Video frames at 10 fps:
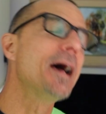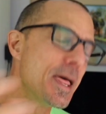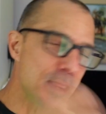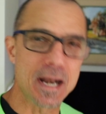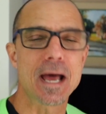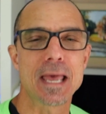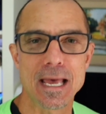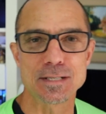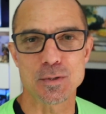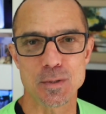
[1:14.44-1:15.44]
and then I
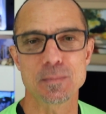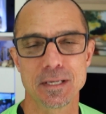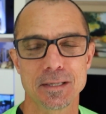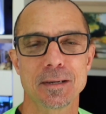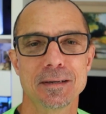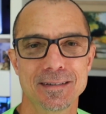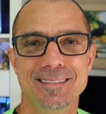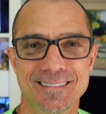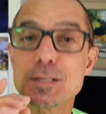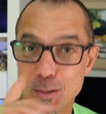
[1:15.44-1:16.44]
answer them here.
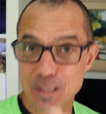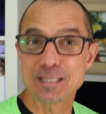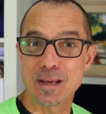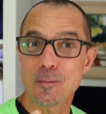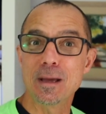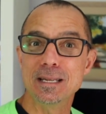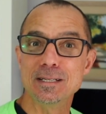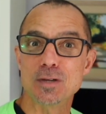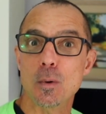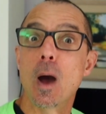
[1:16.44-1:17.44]
So let's get right
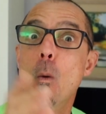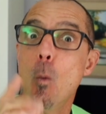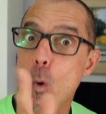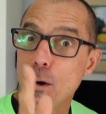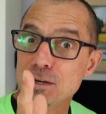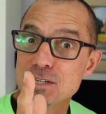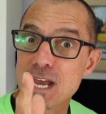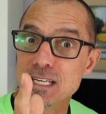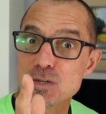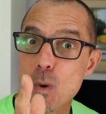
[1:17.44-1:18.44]
into it. Water
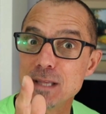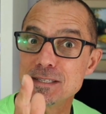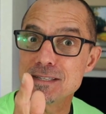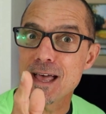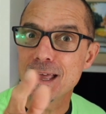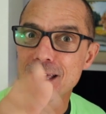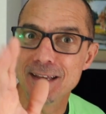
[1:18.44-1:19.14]
Change Wednesday.